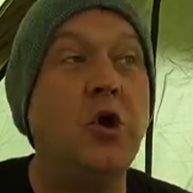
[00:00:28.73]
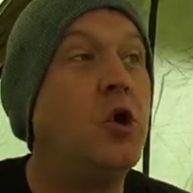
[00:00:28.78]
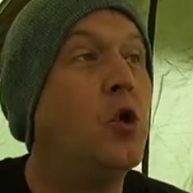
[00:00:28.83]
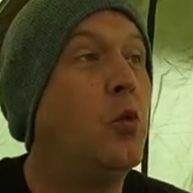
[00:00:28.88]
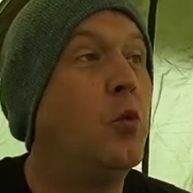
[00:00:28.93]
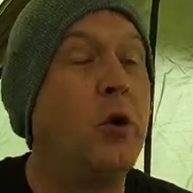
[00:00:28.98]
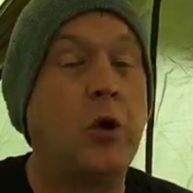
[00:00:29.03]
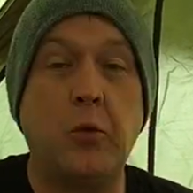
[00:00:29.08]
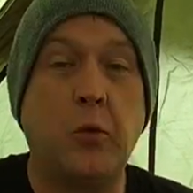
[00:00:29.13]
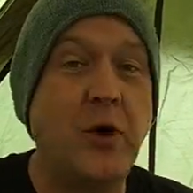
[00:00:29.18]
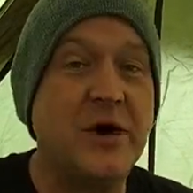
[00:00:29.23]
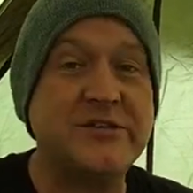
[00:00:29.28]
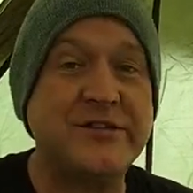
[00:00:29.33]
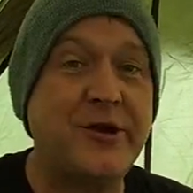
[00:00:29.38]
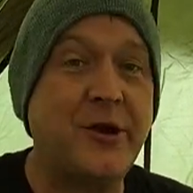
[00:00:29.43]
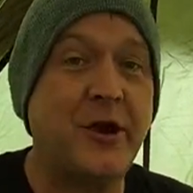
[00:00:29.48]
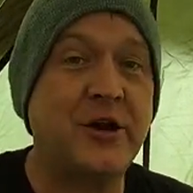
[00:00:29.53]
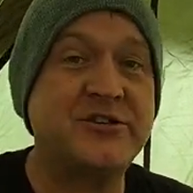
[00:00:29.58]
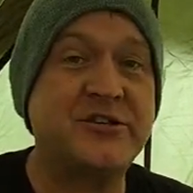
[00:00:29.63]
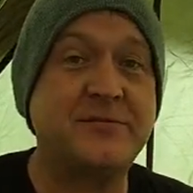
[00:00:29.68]
What
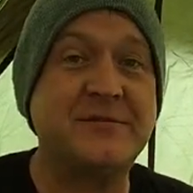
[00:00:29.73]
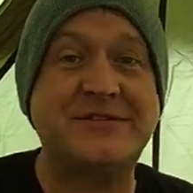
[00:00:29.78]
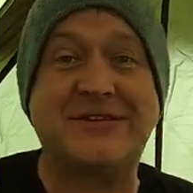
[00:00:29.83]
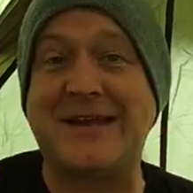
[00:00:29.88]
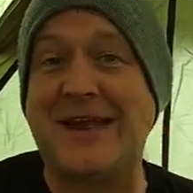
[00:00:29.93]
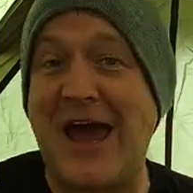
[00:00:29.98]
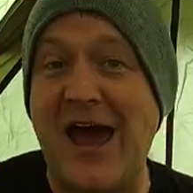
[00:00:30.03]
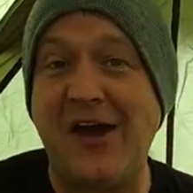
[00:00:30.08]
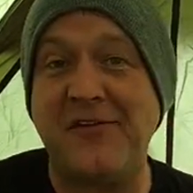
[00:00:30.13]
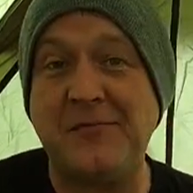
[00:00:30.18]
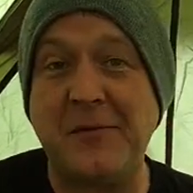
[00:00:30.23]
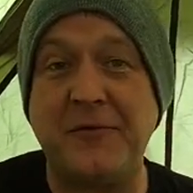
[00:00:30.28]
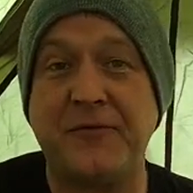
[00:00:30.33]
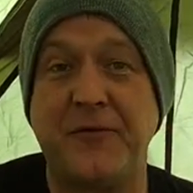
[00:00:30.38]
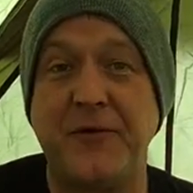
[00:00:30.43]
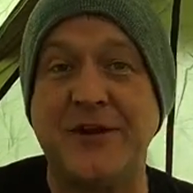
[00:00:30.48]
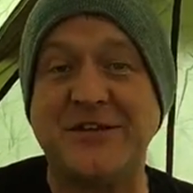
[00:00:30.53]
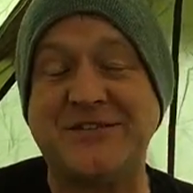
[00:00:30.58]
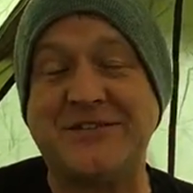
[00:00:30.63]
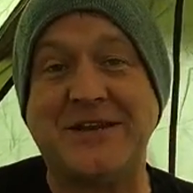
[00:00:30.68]
wasn't awesome is that half my
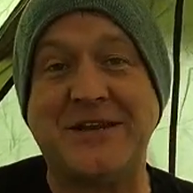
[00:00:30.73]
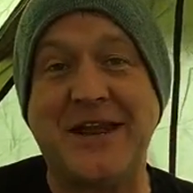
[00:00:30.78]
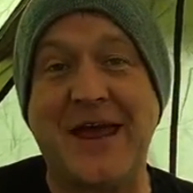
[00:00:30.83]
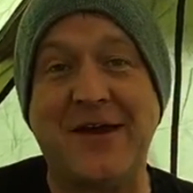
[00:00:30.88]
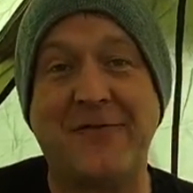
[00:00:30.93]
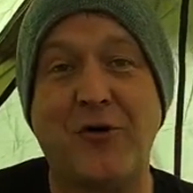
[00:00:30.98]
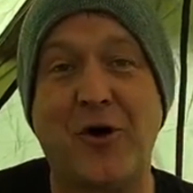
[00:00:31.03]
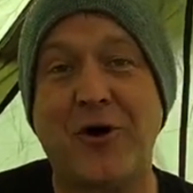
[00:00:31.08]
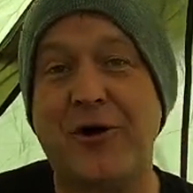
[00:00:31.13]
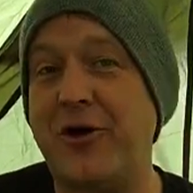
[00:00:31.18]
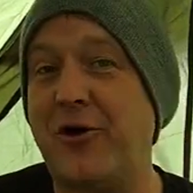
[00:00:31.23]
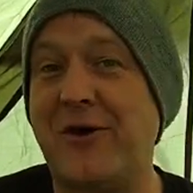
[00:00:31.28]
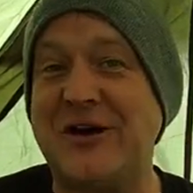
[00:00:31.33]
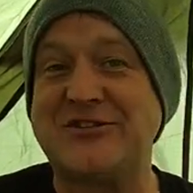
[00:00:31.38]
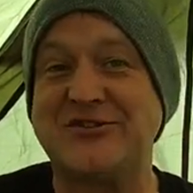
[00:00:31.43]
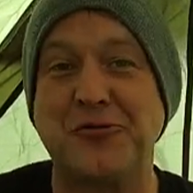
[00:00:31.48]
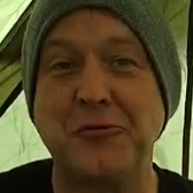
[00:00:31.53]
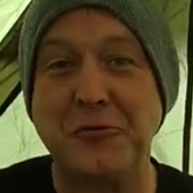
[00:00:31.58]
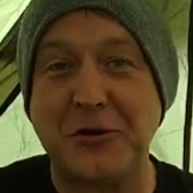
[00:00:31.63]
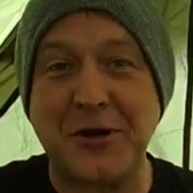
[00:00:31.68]
footage didn't have audio. I
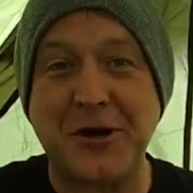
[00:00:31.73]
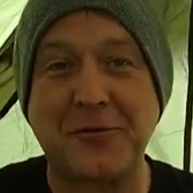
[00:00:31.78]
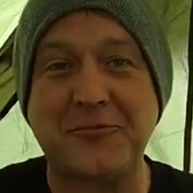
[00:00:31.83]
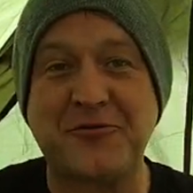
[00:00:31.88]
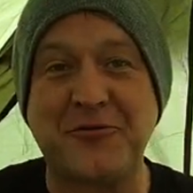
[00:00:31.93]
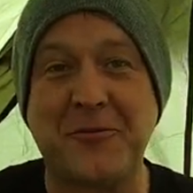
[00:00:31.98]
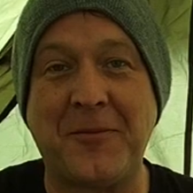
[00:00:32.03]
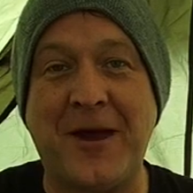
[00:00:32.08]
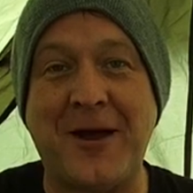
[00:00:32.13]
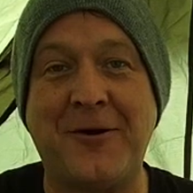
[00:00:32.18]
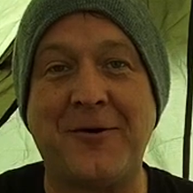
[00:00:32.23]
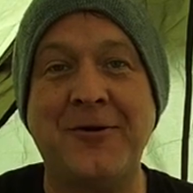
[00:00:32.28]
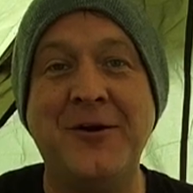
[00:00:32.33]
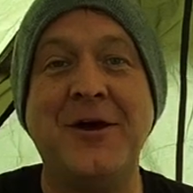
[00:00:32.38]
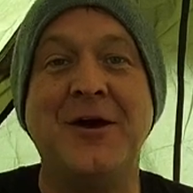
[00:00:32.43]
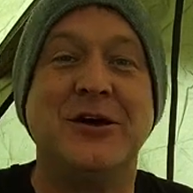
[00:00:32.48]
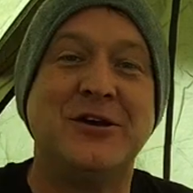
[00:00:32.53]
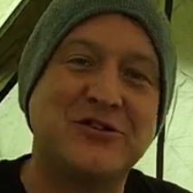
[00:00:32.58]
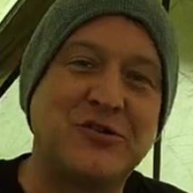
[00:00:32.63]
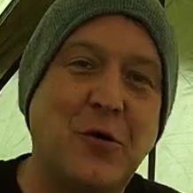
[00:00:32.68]
screwed it up somehow.
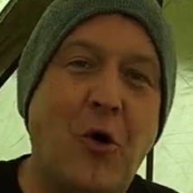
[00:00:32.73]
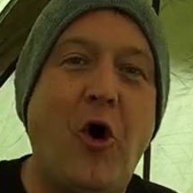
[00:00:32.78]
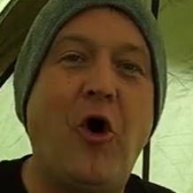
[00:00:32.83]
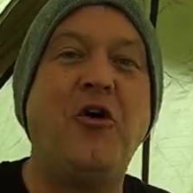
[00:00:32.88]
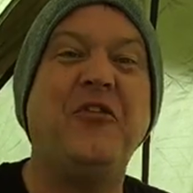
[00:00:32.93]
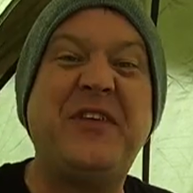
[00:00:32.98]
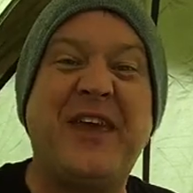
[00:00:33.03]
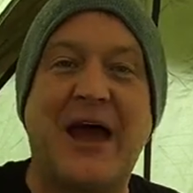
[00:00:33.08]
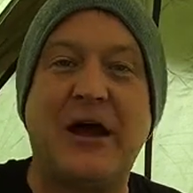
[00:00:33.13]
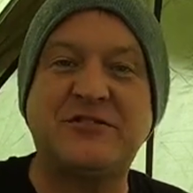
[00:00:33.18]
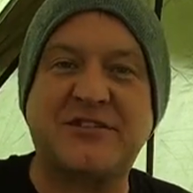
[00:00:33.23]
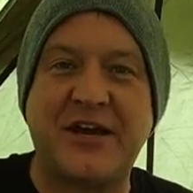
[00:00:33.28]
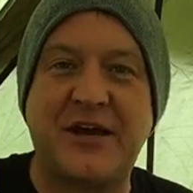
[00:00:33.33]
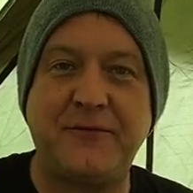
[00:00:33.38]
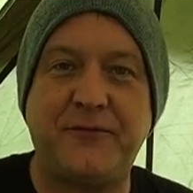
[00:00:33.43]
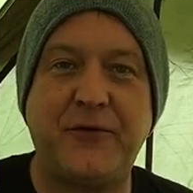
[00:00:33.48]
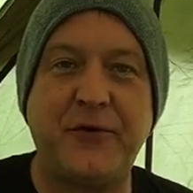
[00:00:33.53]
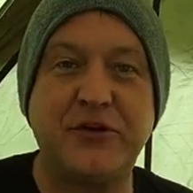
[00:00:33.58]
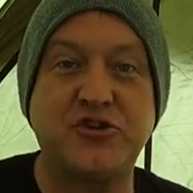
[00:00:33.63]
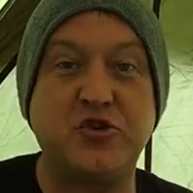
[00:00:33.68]
So all the
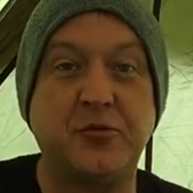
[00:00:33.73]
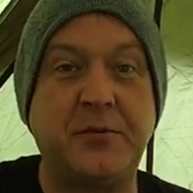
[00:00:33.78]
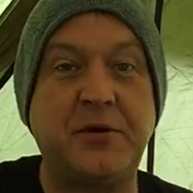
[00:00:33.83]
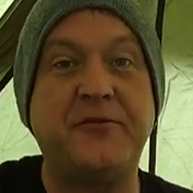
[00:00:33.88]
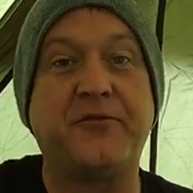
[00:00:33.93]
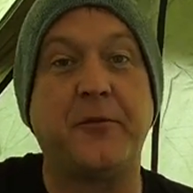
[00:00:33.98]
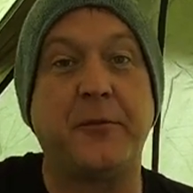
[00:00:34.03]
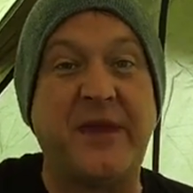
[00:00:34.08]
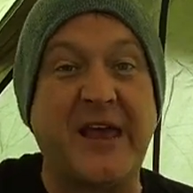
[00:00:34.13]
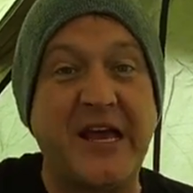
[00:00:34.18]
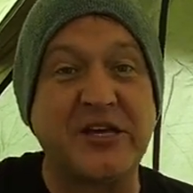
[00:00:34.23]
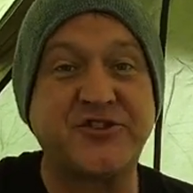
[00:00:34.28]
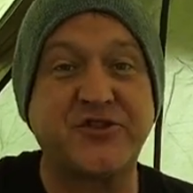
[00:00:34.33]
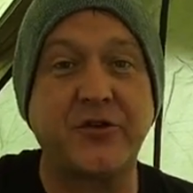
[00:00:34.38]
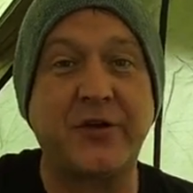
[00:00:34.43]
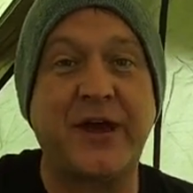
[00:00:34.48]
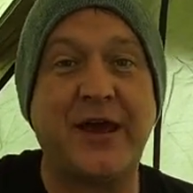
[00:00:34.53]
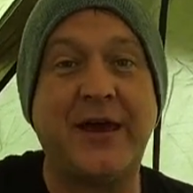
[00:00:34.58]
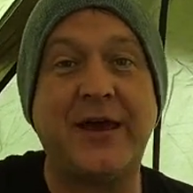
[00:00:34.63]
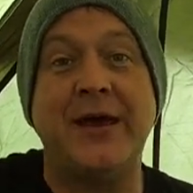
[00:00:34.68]
outside footage will be from
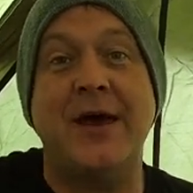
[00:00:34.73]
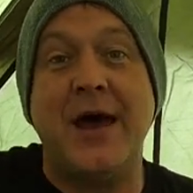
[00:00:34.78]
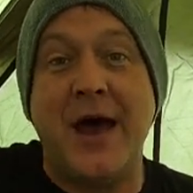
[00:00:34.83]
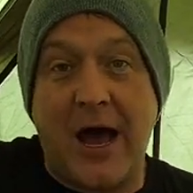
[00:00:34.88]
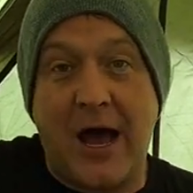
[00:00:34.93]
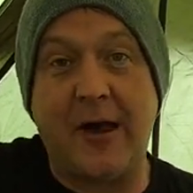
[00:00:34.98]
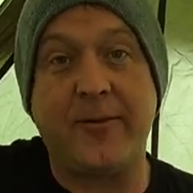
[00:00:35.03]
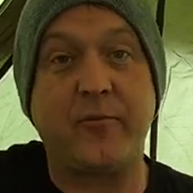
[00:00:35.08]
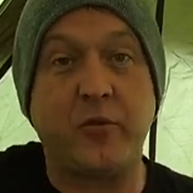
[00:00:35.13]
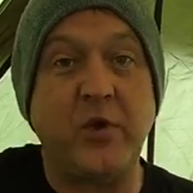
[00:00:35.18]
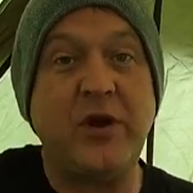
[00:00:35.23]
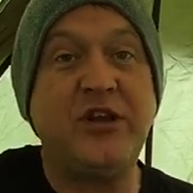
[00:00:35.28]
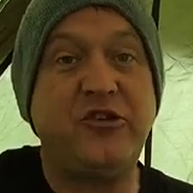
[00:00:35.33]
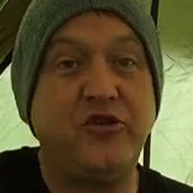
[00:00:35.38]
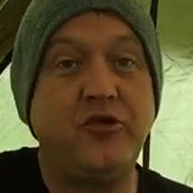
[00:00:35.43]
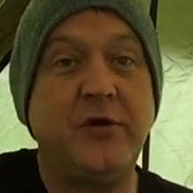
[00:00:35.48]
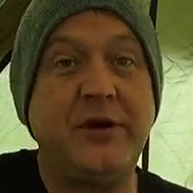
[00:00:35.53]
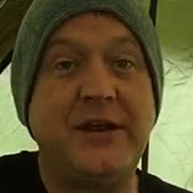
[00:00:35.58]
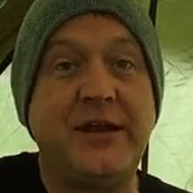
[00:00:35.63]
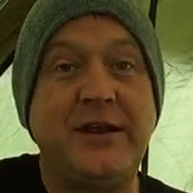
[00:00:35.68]
yesterday. I'm
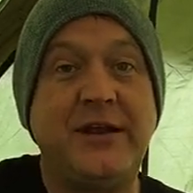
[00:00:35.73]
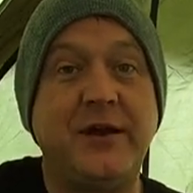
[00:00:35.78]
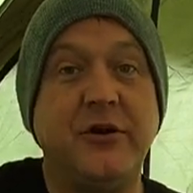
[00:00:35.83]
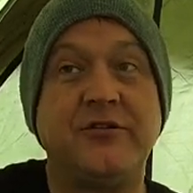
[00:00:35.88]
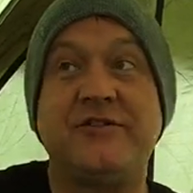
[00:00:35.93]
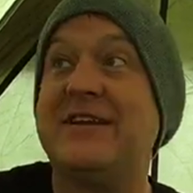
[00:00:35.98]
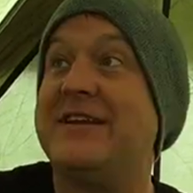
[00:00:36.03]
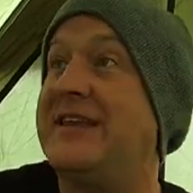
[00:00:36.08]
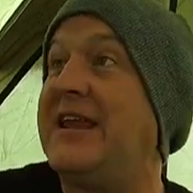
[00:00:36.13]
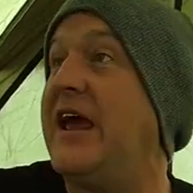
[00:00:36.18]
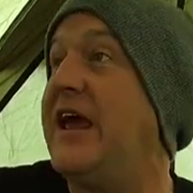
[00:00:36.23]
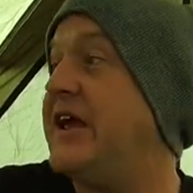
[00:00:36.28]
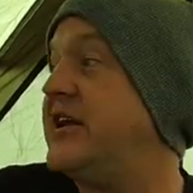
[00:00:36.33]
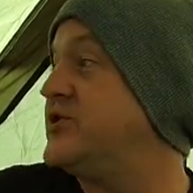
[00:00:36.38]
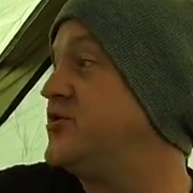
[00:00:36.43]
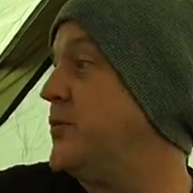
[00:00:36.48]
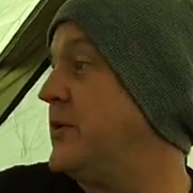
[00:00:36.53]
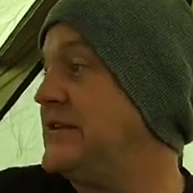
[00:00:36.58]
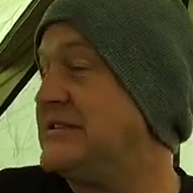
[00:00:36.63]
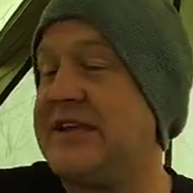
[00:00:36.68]
redoing in here today
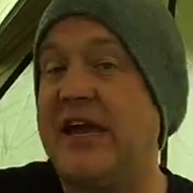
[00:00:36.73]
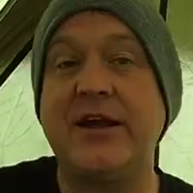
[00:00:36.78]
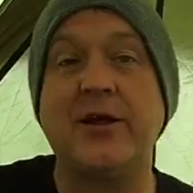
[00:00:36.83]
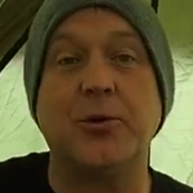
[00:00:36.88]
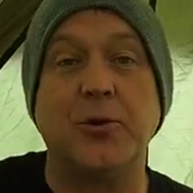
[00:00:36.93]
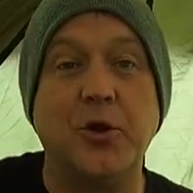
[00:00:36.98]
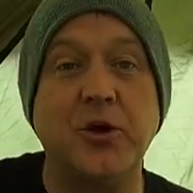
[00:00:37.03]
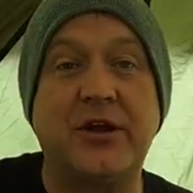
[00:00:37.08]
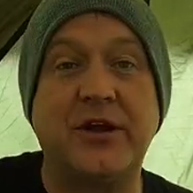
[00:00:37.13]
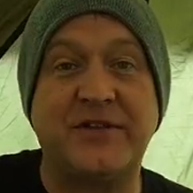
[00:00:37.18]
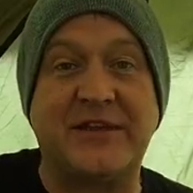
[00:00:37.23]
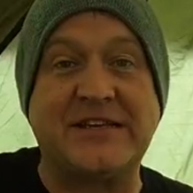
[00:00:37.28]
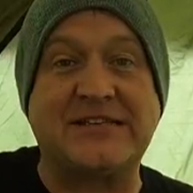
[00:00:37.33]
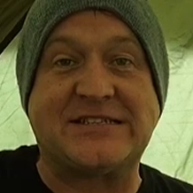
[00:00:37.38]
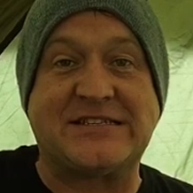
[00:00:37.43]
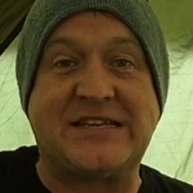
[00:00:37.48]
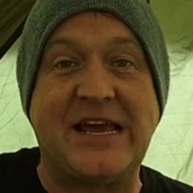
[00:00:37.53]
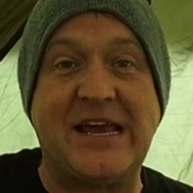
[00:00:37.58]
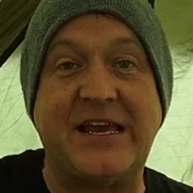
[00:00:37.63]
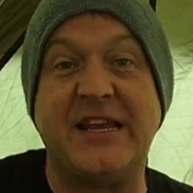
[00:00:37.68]
so we can take a look at
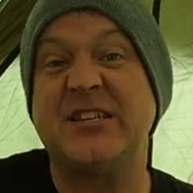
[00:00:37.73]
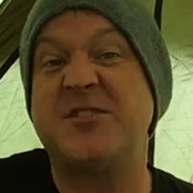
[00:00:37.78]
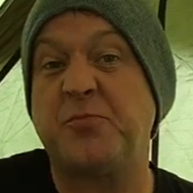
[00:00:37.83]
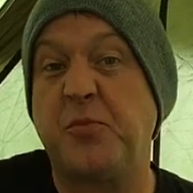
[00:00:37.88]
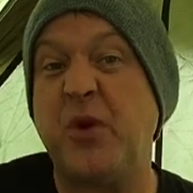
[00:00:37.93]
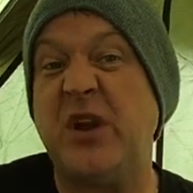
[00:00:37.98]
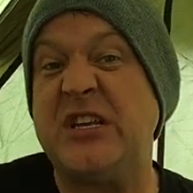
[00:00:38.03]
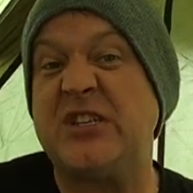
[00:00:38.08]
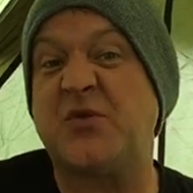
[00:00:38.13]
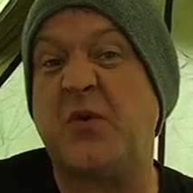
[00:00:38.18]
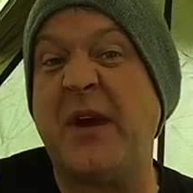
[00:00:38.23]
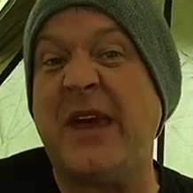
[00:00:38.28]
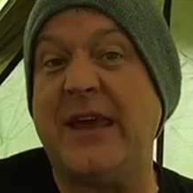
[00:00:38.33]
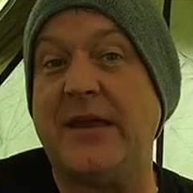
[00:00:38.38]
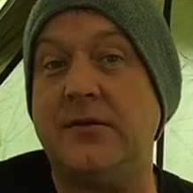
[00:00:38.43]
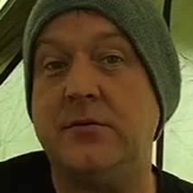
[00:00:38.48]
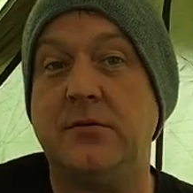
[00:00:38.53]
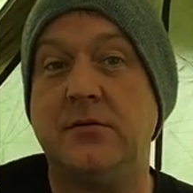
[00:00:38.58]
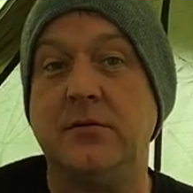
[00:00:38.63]
this tent. It's pretty sweet.